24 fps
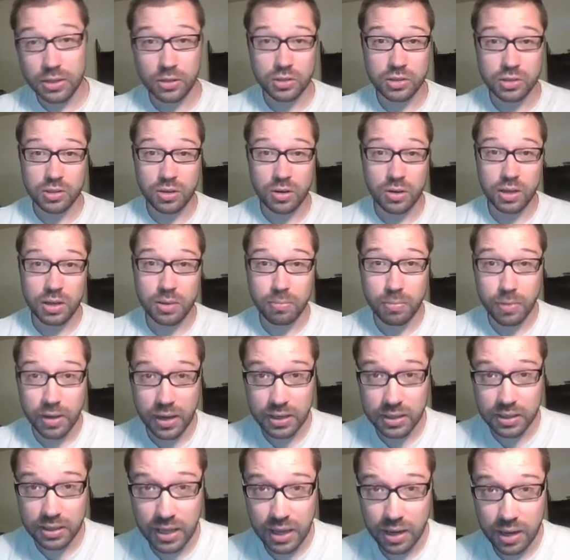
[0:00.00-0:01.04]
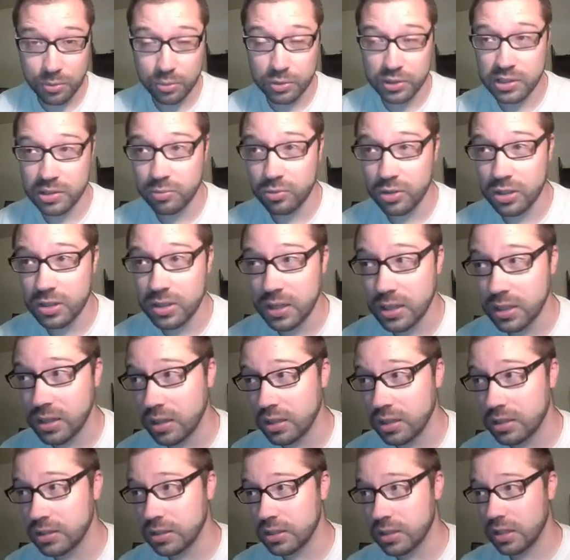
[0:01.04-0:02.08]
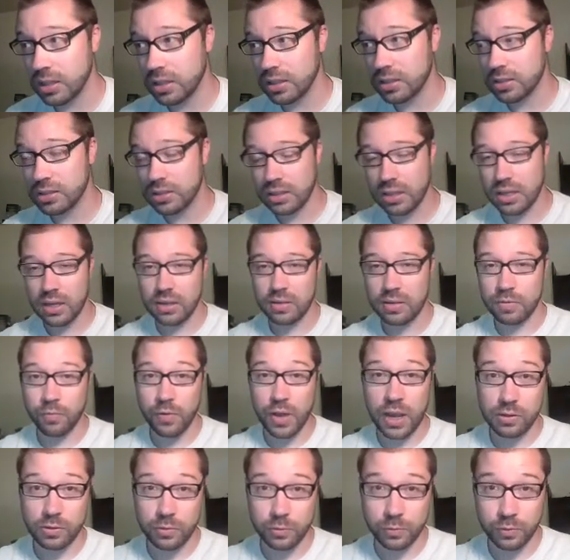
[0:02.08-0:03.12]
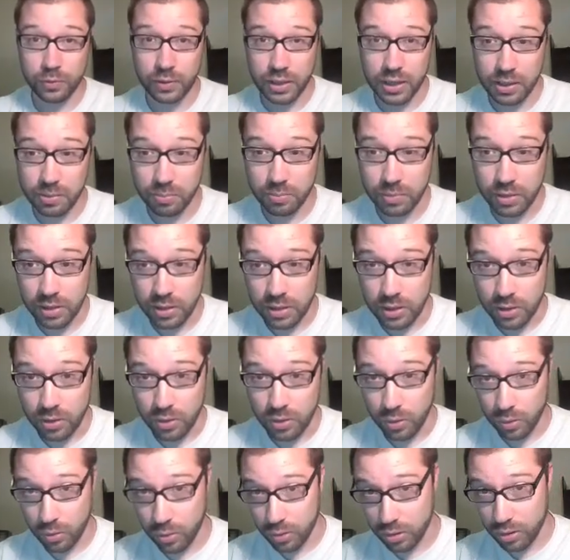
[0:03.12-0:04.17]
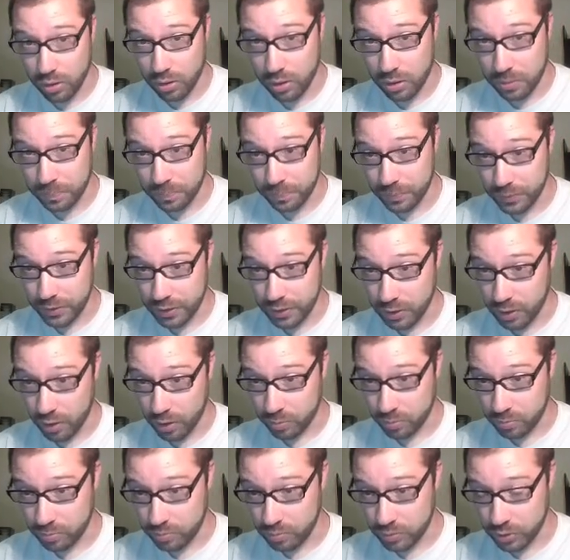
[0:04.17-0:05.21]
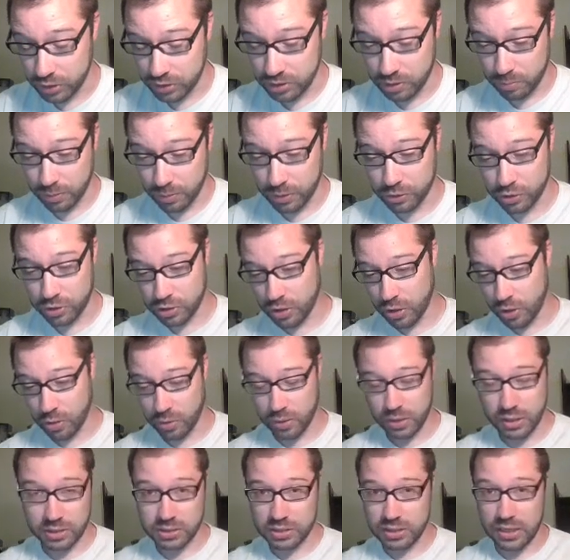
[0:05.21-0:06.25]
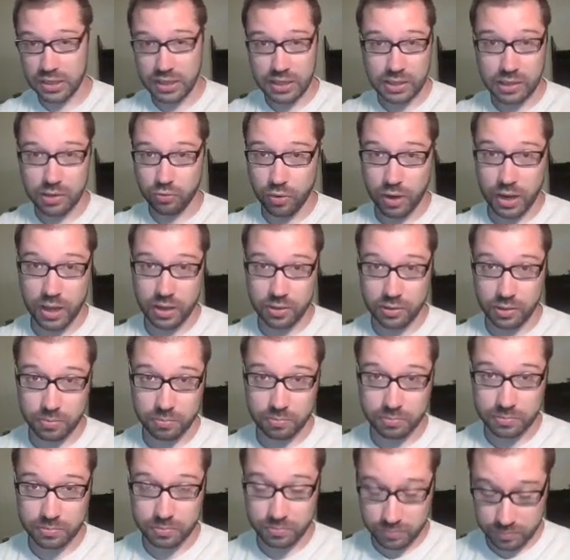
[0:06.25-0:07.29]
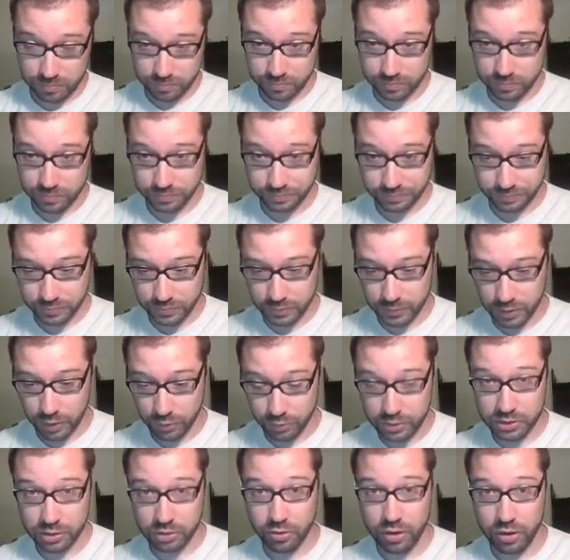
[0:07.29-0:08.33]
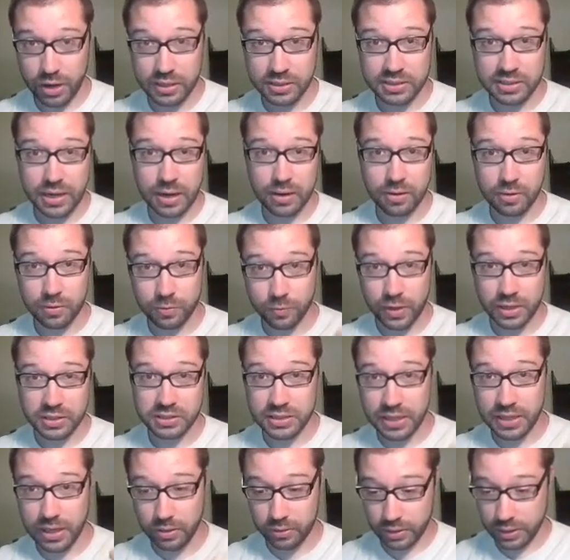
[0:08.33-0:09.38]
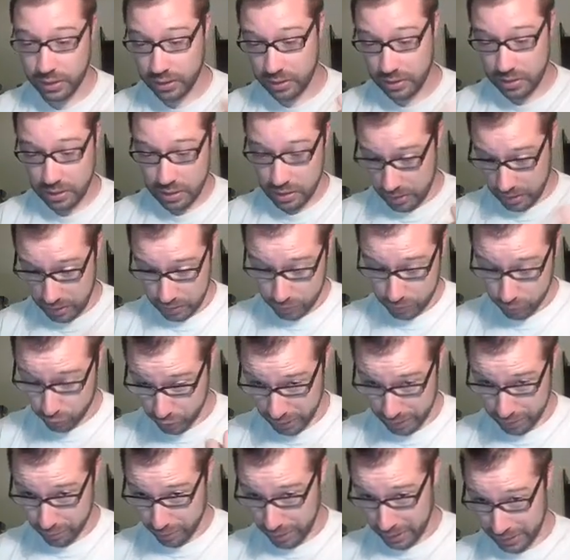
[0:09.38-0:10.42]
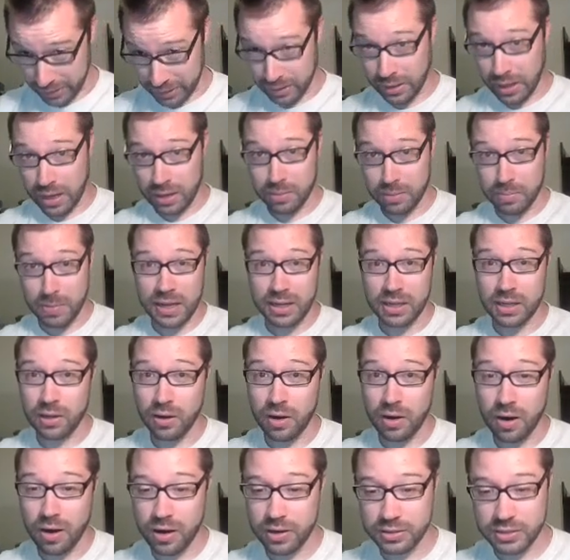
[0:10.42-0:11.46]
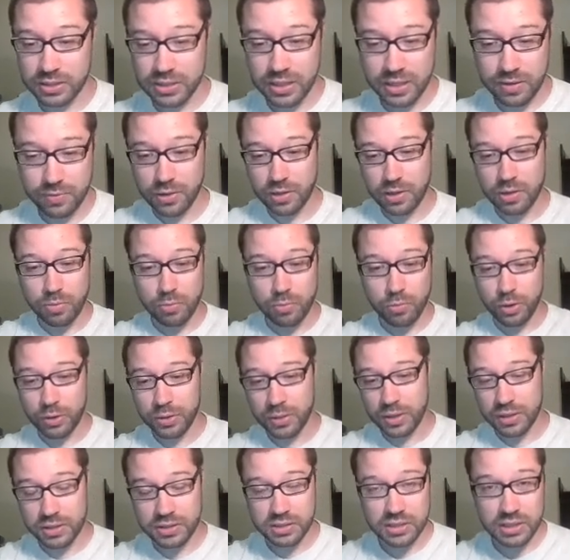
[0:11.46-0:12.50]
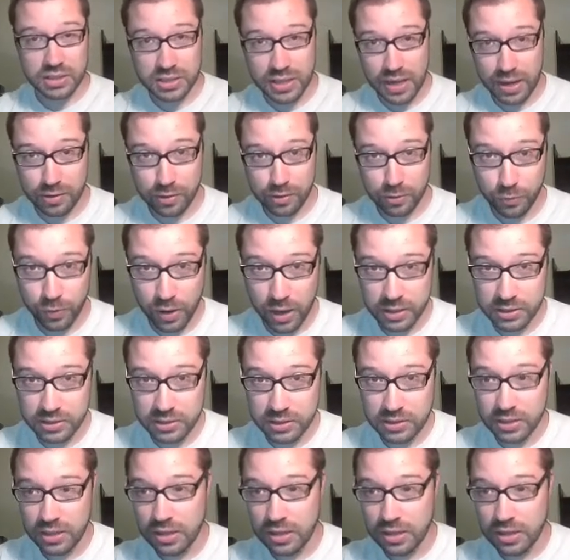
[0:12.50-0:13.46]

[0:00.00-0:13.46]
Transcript: you start combining that with some ridiculous things like Final Flame, or just a bunch of tokens and any random aristocrat sacrifice outlet. You're generating a lot of mana and cards, giving you more things to sacrifice,